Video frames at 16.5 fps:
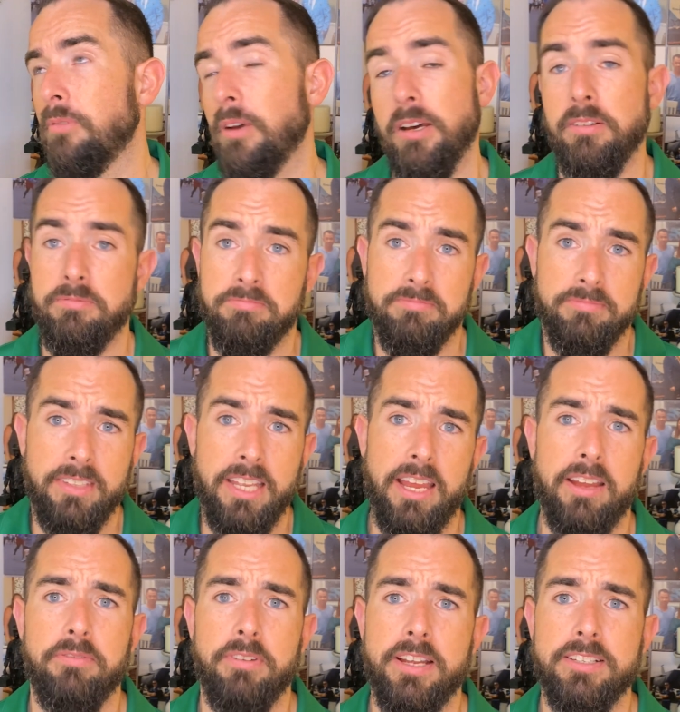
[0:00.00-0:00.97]
Well,
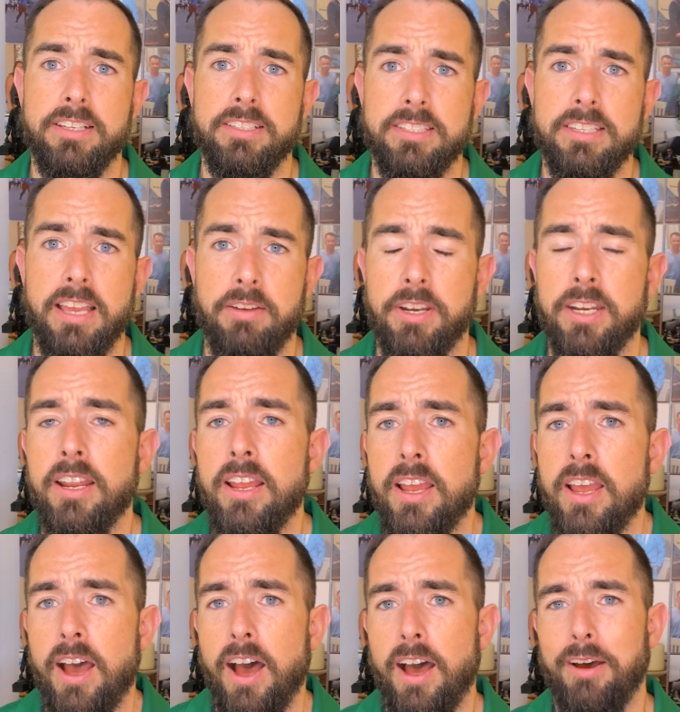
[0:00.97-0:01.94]
Yeah, if I said 7,
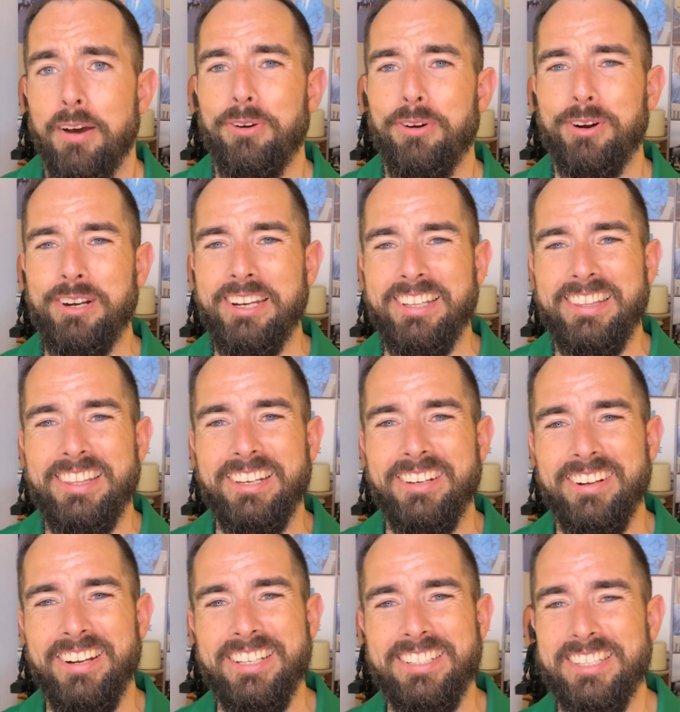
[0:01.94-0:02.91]

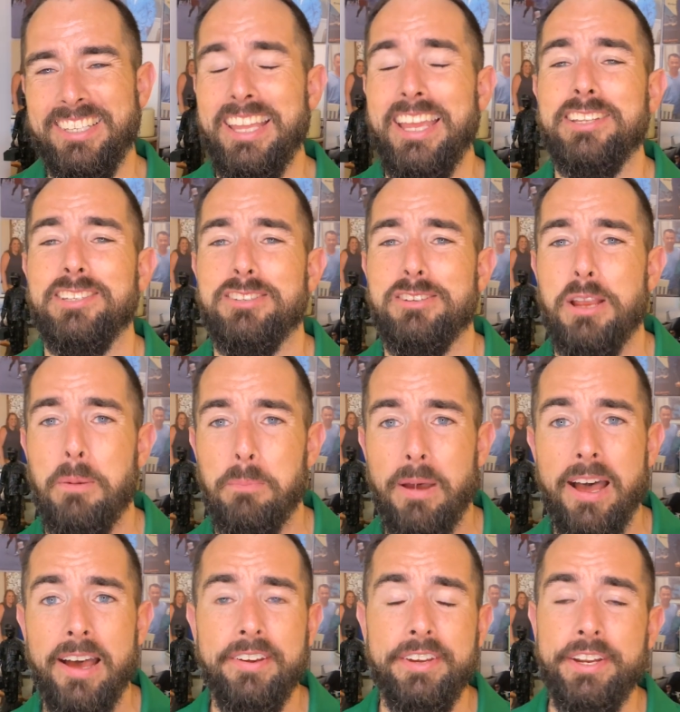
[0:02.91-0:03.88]
43 states jump
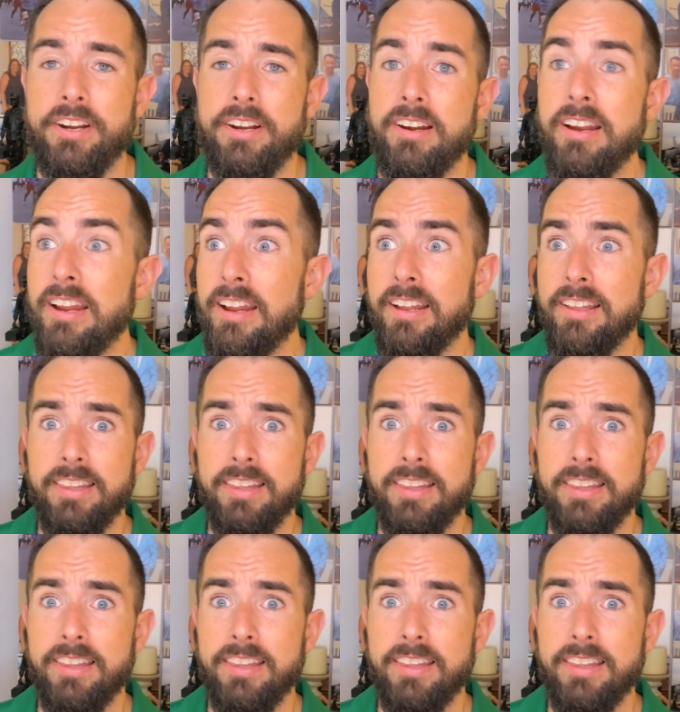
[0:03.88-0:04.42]
on here,